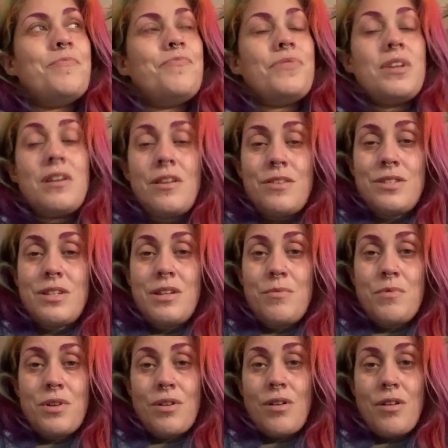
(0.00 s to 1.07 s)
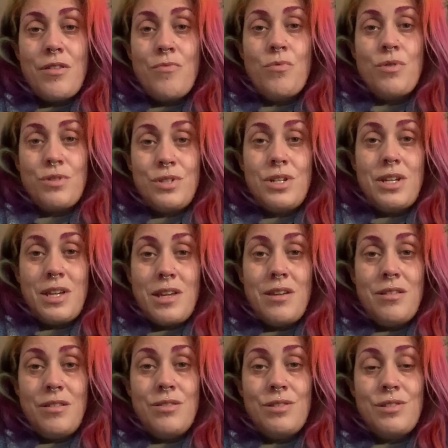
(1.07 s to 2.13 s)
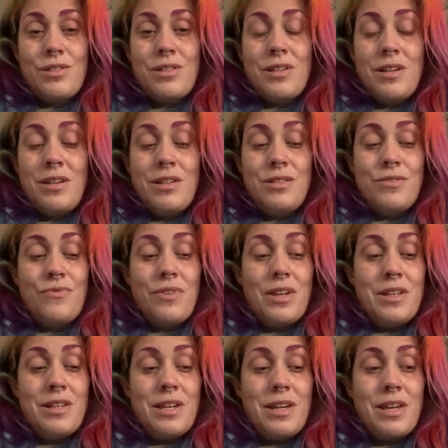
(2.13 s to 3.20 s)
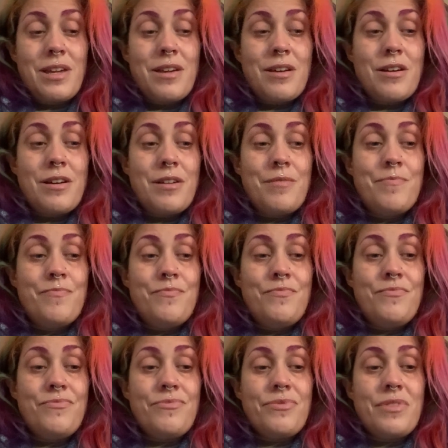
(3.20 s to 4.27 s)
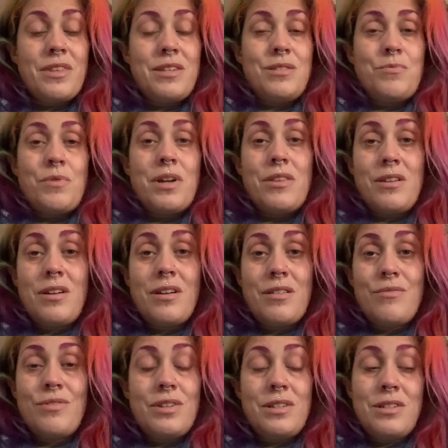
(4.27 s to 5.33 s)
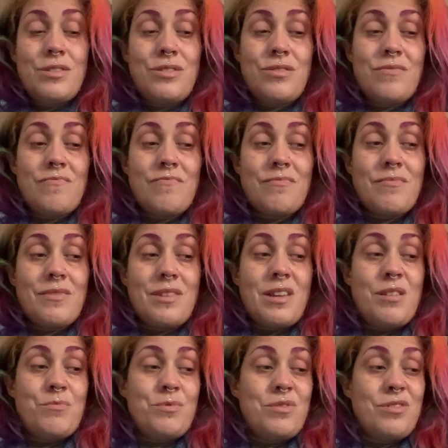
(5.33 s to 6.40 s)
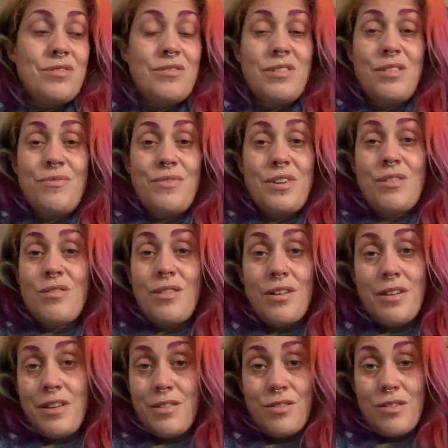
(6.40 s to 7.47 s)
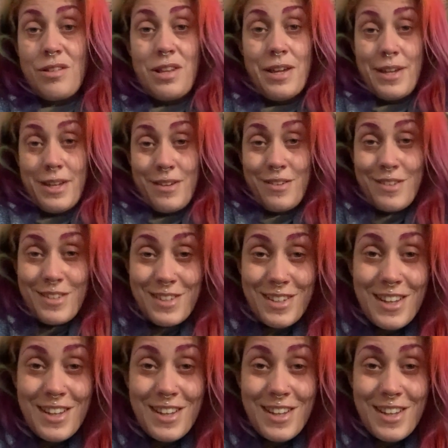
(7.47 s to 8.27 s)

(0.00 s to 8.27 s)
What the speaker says: there's anyone kind of watching who's feeling this way, then hopefully it just helps you feel like you're not alone.